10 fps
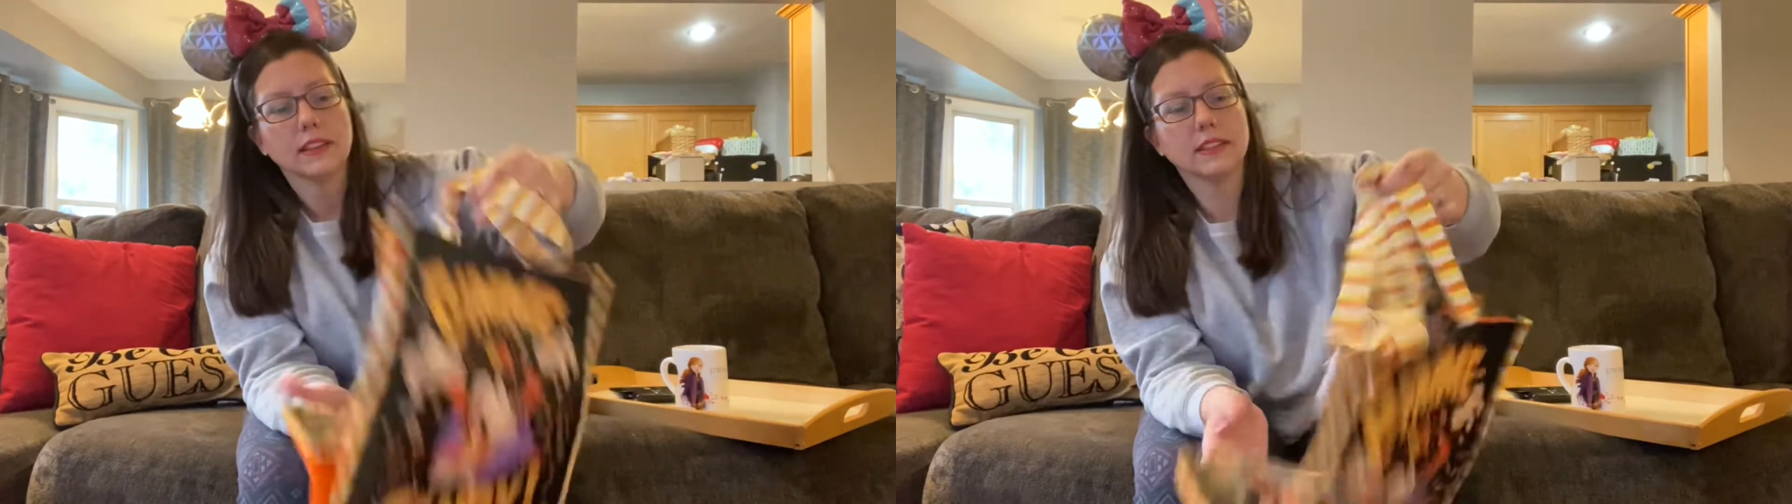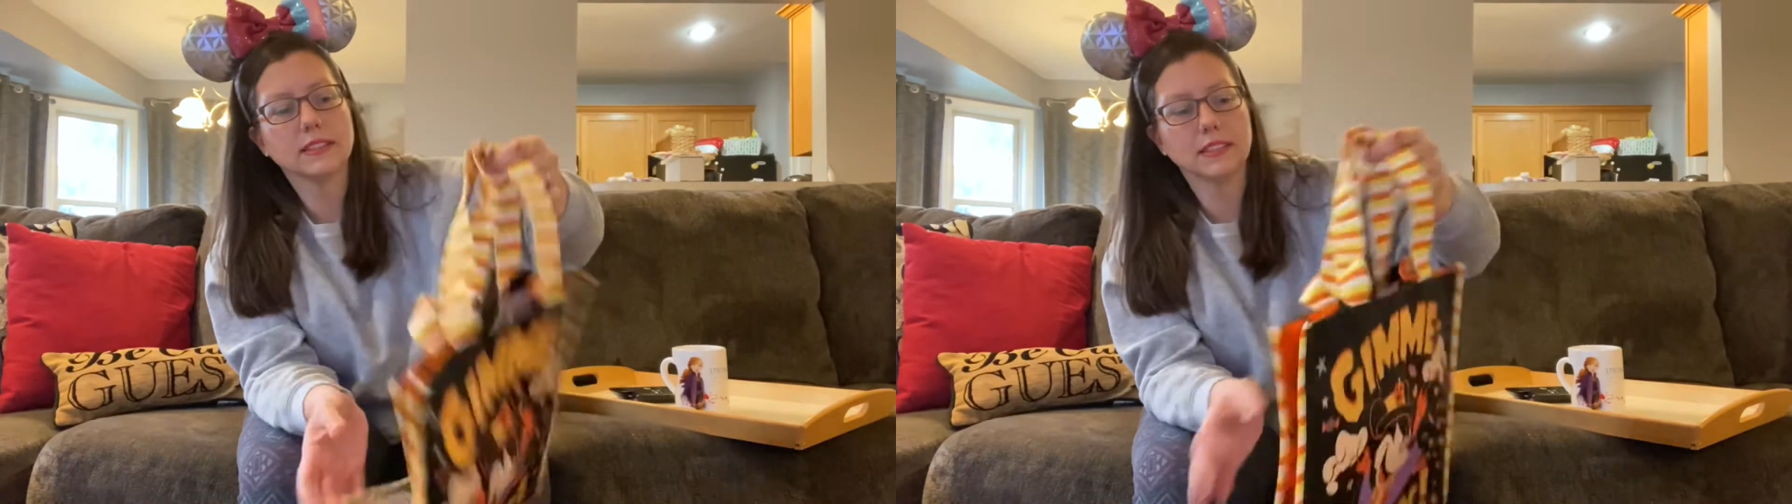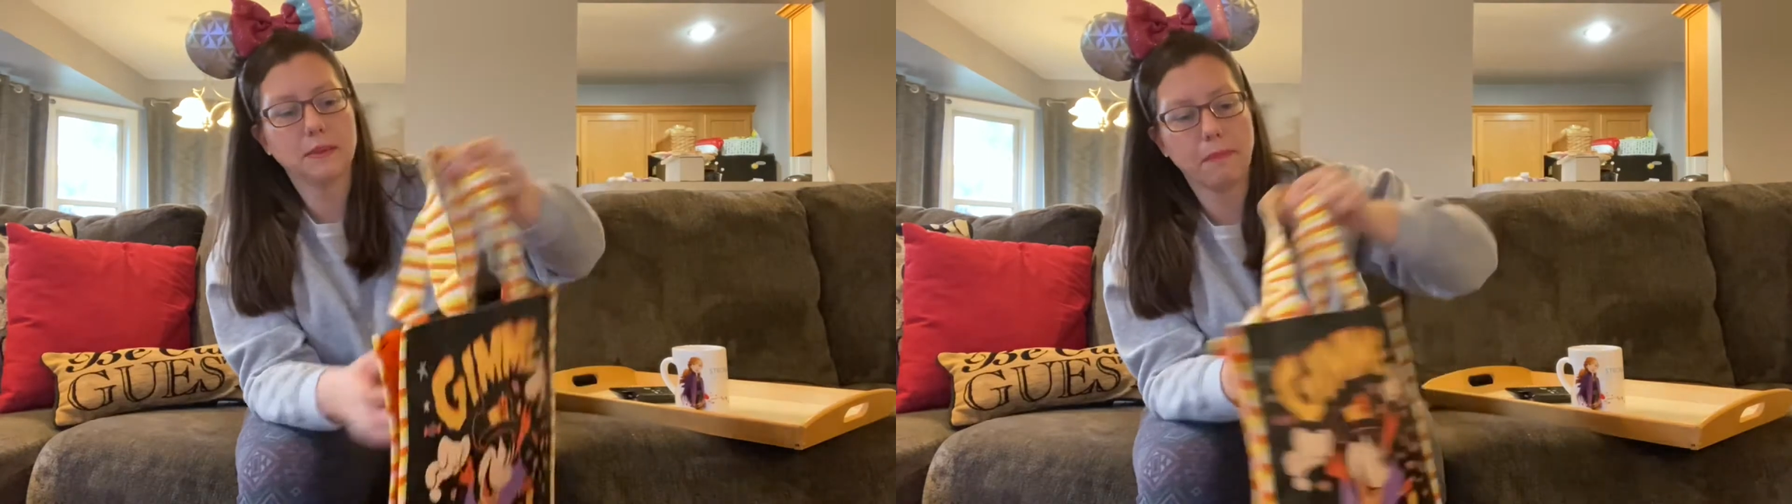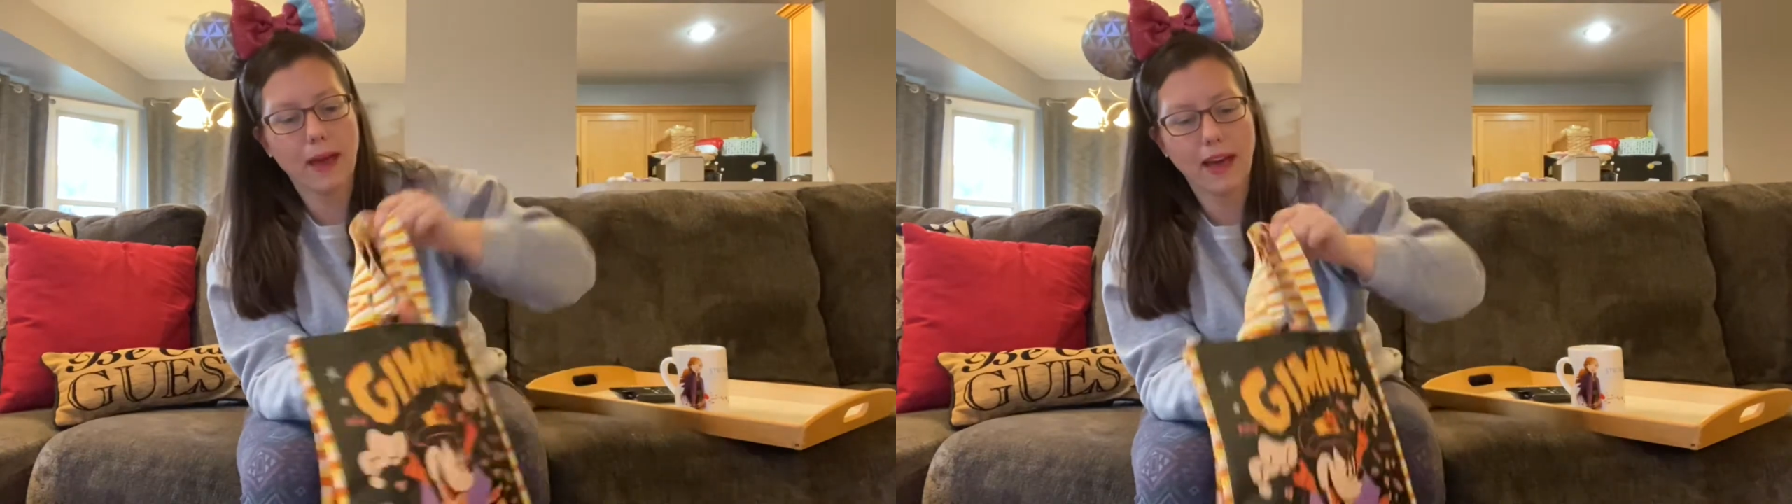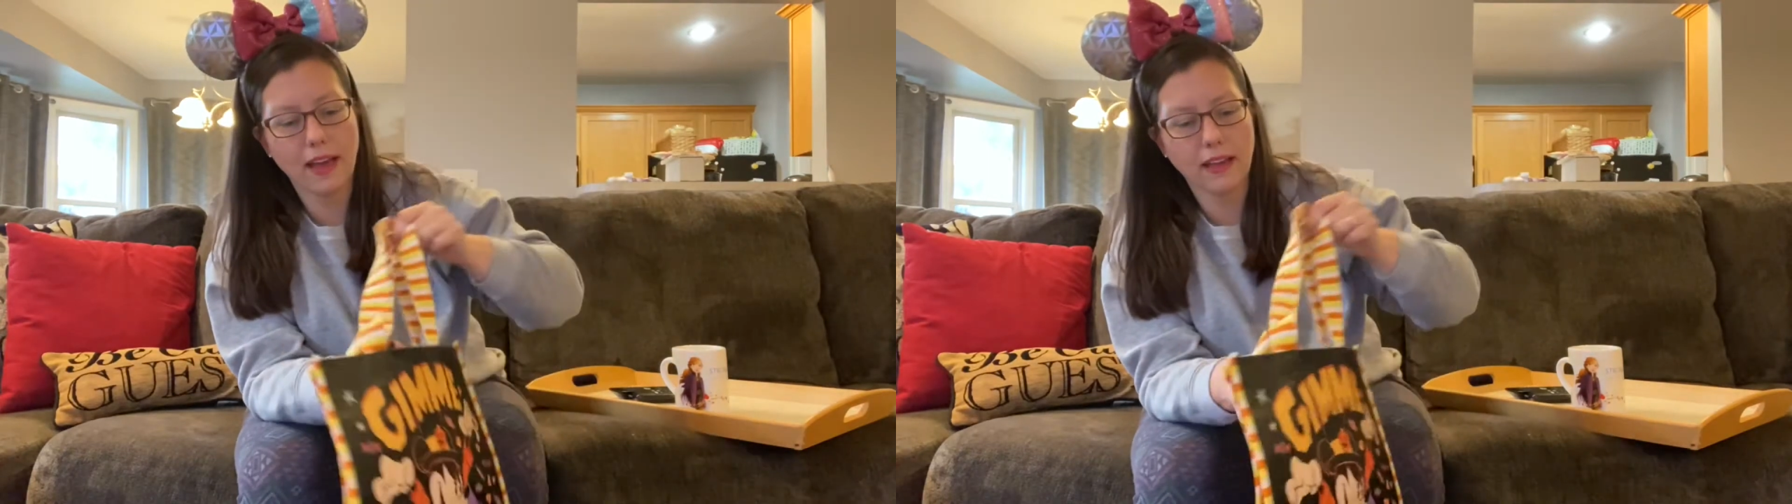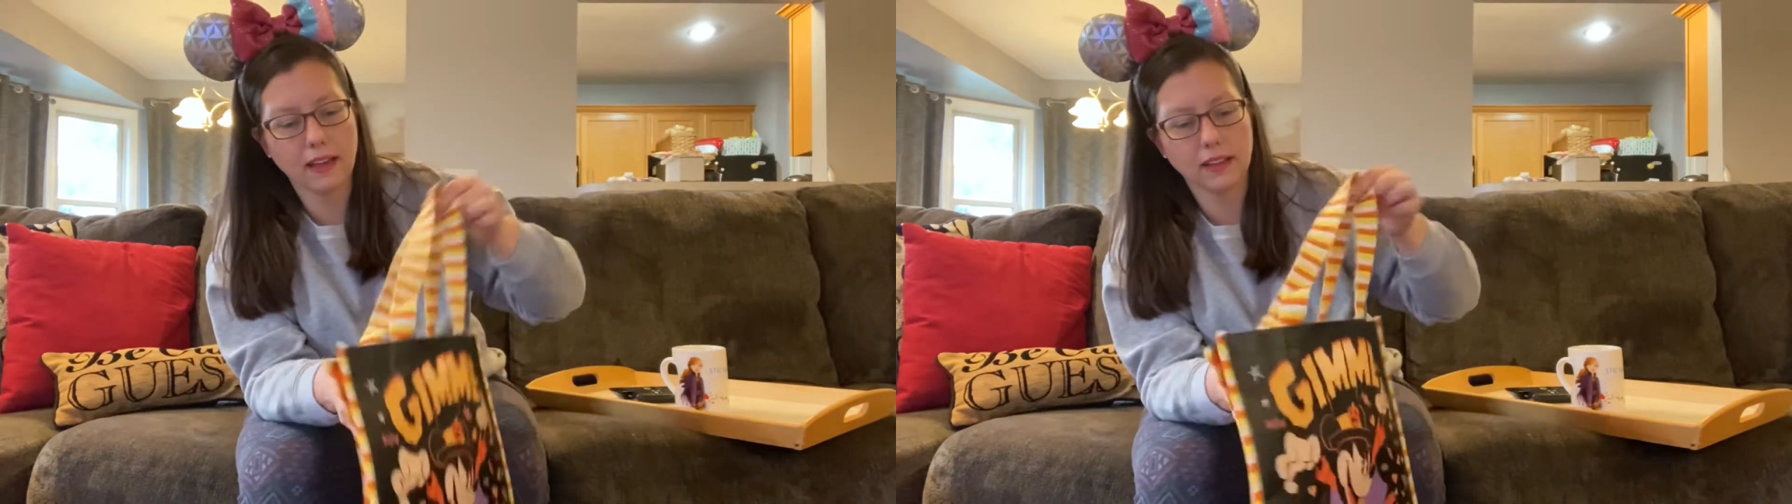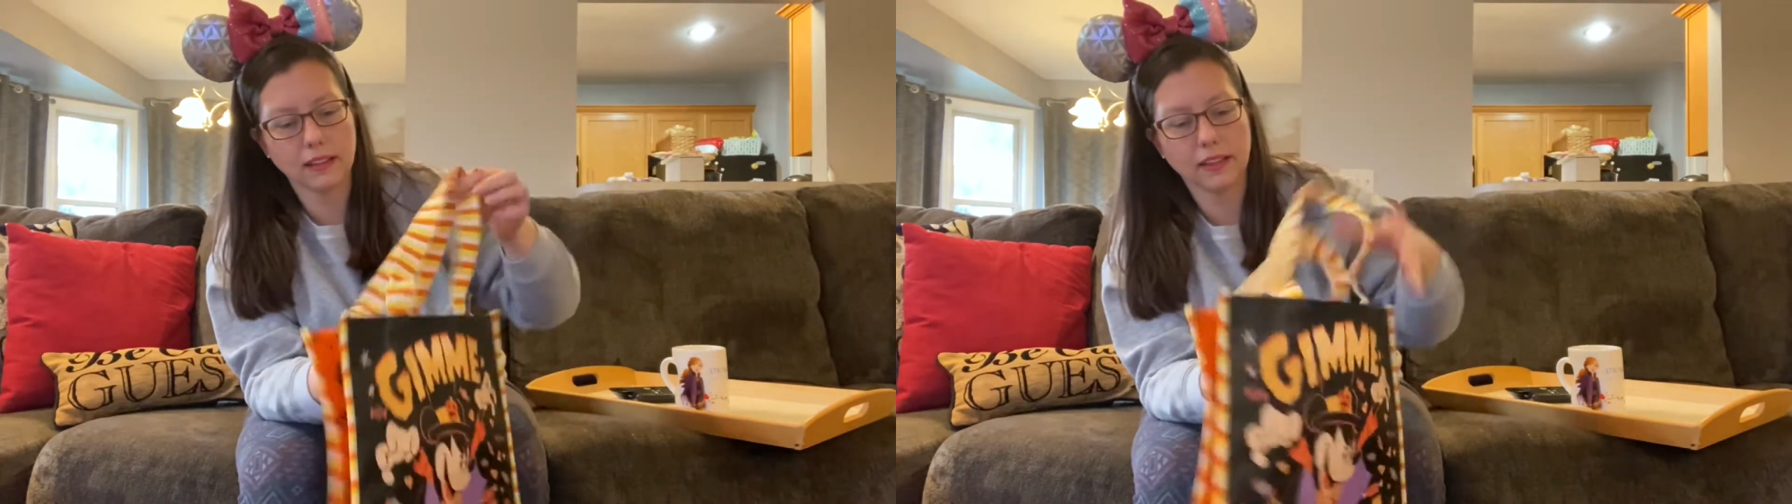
This is a bag.